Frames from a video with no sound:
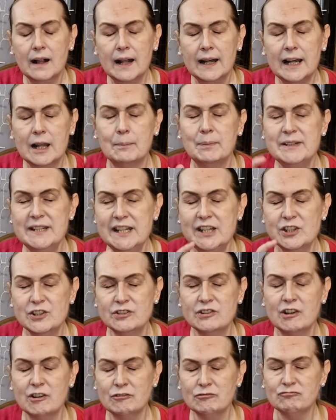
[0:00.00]
La Petite
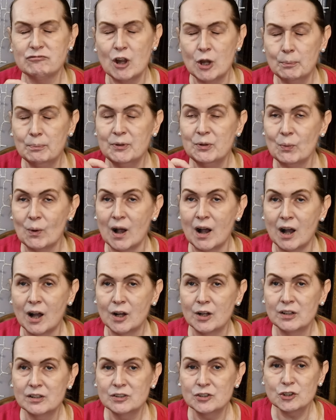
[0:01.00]
Robe
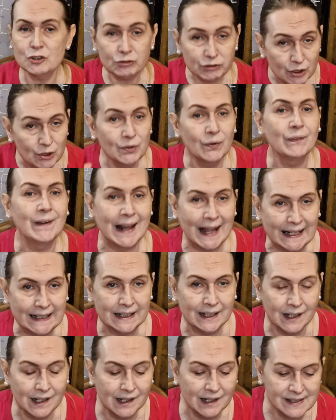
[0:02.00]
Noire true
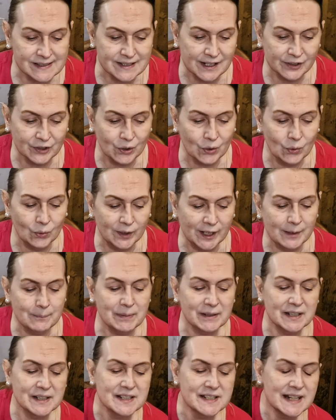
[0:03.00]
flanker, as I call it,
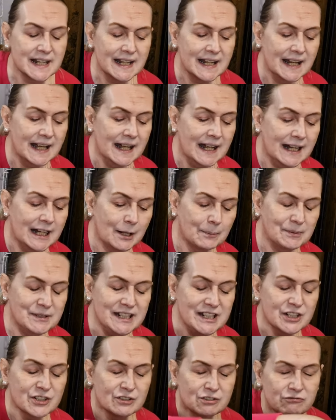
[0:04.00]
because La
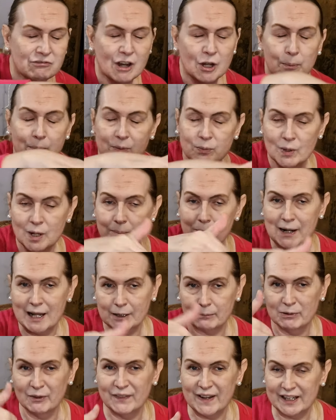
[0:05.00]
Petite Robe Noire
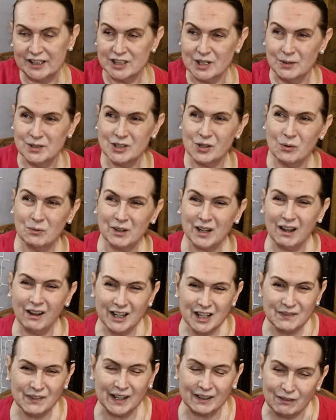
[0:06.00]
Black Perfecto is
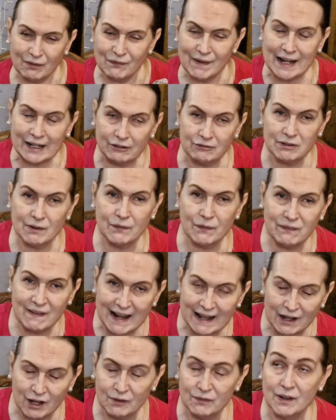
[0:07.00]
kind of like a flanker, a
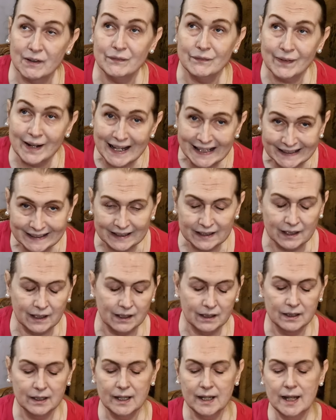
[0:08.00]

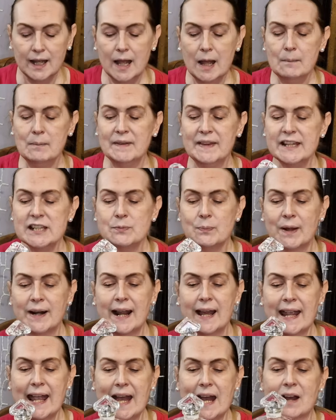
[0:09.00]
flanker. But this one
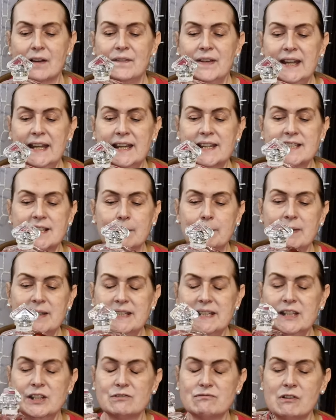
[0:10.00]
I have is La
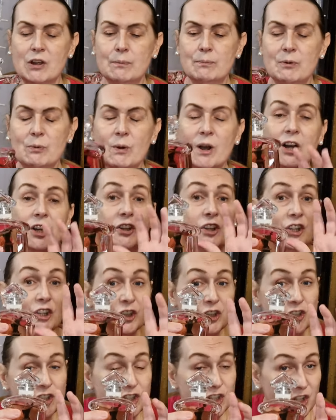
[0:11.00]
Petite Robe Noire, the
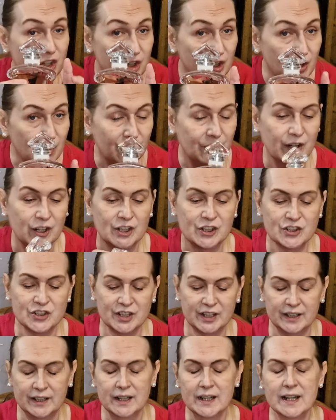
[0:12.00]
couture
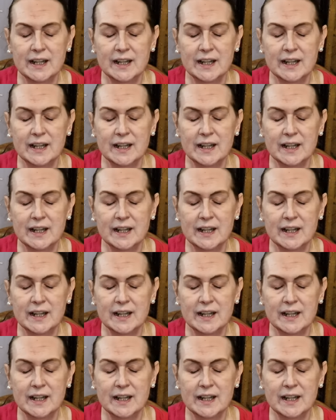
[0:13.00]
version.